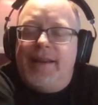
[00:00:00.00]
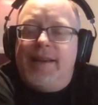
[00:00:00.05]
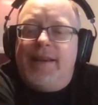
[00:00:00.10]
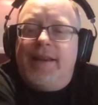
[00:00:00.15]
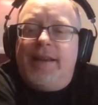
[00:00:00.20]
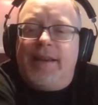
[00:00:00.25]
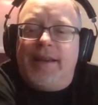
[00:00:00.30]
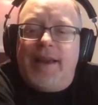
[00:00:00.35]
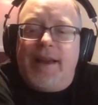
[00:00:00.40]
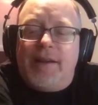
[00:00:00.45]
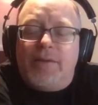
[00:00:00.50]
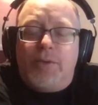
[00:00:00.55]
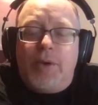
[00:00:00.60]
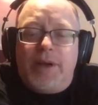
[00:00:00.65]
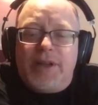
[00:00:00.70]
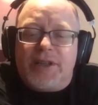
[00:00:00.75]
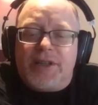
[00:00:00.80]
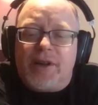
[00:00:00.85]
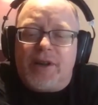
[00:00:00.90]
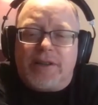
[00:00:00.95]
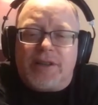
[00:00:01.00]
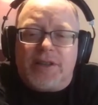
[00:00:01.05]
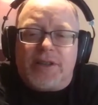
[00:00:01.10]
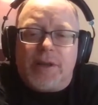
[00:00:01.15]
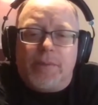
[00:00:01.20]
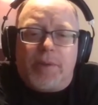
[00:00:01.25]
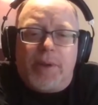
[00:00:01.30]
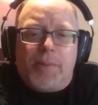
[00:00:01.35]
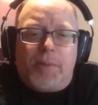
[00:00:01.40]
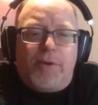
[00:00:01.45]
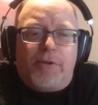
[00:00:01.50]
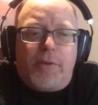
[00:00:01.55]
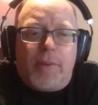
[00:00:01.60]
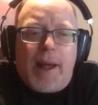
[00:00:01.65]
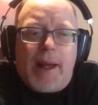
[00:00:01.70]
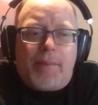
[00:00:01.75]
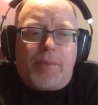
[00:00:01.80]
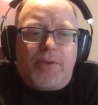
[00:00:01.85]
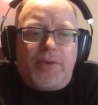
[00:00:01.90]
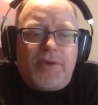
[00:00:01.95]
Yeah, well, he's talked to some people from
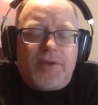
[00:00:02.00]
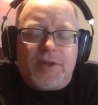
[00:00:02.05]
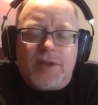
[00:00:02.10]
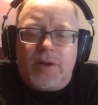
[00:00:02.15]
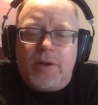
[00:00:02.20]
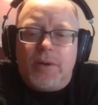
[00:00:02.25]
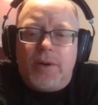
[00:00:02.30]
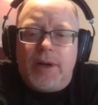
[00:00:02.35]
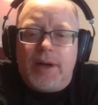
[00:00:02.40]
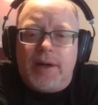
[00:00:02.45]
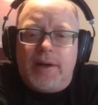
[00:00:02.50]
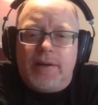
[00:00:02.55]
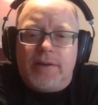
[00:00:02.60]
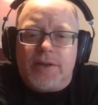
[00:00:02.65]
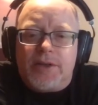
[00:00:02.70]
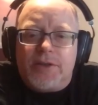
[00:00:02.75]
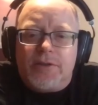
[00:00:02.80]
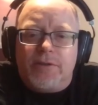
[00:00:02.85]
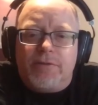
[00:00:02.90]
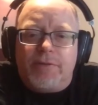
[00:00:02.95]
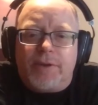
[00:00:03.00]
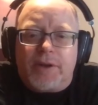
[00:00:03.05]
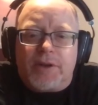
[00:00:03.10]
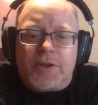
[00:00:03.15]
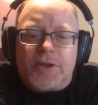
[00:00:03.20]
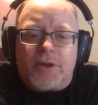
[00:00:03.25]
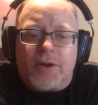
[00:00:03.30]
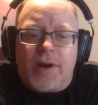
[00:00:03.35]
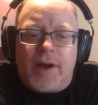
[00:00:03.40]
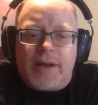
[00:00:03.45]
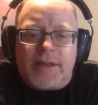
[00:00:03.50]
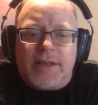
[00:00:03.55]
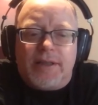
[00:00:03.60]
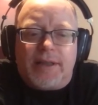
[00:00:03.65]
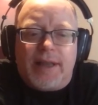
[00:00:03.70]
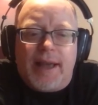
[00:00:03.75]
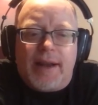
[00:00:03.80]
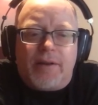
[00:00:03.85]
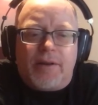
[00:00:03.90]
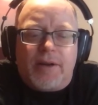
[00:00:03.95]
Apple, so still fingers crossed that
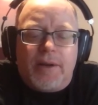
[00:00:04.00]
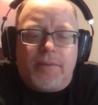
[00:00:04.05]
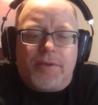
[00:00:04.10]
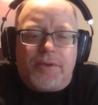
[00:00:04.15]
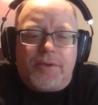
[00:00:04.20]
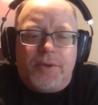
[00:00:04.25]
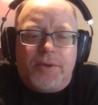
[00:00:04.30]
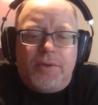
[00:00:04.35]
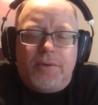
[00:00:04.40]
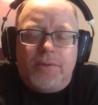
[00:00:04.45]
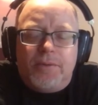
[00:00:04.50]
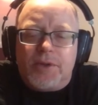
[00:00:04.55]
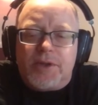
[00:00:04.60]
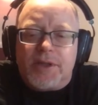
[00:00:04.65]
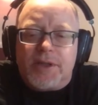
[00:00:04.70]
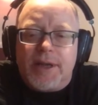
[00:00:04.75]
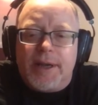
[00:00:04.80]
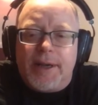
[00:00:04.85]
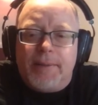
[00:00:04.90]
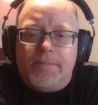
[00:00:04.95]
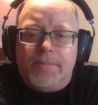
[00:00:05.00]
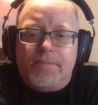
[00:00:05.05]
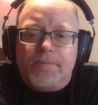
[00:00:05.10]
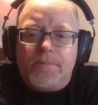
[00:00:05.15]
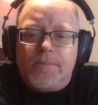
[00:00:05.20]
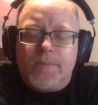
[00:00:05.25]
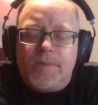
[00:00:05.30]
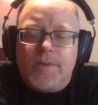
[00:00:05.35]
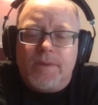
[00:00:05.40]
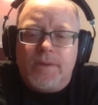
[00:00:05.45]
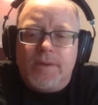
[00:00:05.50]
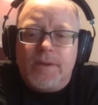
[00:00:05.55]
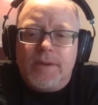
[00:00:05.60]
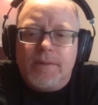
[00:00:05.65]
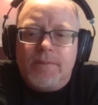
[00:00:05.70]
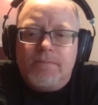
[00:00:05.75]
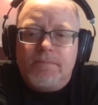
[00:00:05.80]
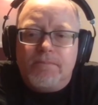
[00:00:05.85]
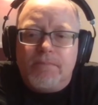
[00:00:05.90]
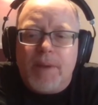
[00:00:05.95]
that'll come through. We'll see.
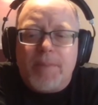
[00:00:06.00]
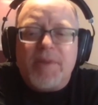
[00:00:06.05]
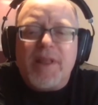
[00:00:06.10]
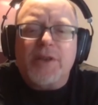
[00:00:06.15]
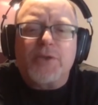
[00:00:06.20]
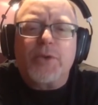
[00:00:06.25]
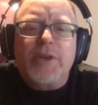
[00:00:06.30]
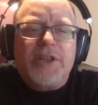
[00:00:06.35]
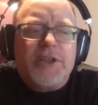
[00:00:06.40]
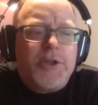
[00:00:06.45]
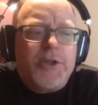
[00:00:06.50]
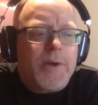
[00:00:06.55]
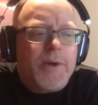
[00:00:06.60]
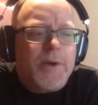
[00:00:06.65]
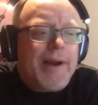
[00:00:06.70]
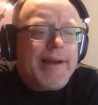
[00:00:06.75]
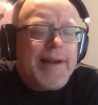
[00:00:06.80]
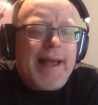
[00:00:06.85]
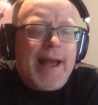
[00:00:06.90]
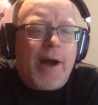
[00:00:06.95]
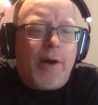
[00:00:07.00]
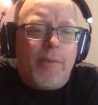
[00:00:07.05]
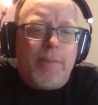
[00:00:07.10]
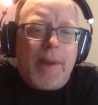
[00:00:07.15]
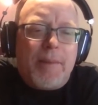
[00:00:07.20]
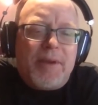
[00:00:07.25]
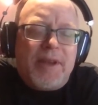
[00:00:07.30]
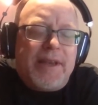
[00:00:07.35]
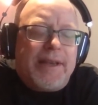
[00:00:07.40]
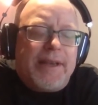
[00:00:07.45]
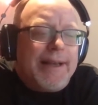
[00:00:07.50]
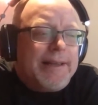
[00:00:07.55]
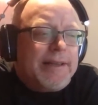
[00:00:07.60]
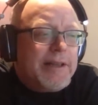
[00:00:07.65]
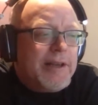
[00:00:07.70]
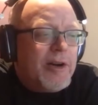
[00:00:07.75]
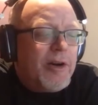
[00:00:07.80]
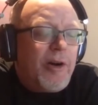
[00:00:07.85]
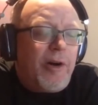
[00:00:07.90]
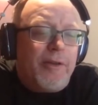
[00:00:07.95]
Maybe that's what he's doing right now. Maybe he got the
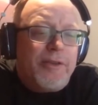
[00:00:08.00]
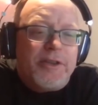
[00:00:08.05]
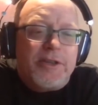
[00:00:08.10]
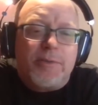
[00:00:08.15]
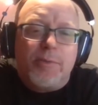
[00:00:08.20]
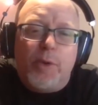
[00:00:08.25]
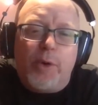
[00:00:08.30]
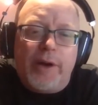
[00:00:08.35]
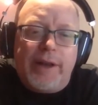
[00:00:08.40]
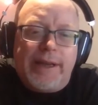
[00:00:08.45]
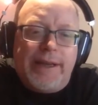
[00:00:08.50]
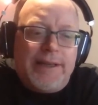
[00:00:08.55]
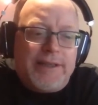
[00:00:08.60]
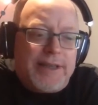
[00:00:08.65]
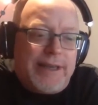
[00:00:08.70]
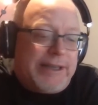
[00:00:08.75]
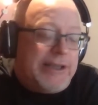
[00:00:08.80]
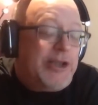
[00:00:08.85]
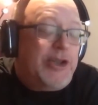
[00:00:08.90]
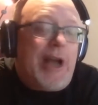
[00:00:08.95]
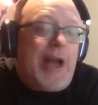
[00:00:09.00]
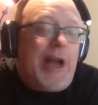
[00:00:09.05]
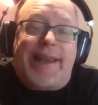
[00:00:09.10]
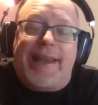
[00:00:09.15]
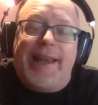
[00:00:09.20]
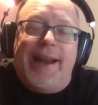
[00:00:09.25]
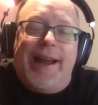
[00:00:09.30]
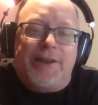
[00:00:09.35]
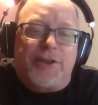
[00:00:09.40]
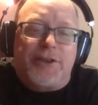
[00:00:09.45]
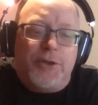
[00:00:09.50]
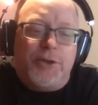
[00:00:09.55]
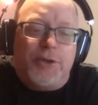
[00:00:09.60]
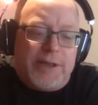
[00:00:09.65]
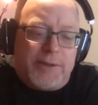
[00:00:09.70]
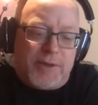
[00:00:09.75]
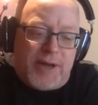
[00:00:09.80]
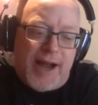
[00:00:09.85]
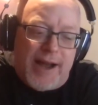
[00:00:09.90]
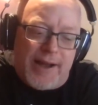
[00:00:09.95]
call this morning. He's like, I cannot do this
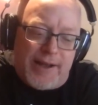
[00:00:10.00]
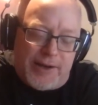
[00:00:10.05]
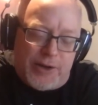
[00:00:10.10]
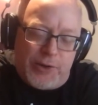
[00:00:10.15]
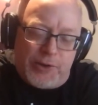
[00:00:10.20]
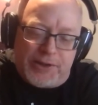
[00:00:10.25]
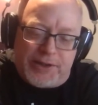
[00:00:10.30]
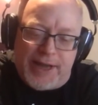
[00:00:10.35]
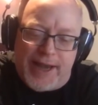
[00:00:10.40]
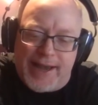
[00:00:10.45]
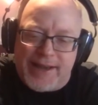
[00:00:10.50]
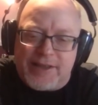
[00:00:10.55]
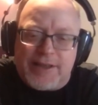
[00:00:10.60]
CultCast.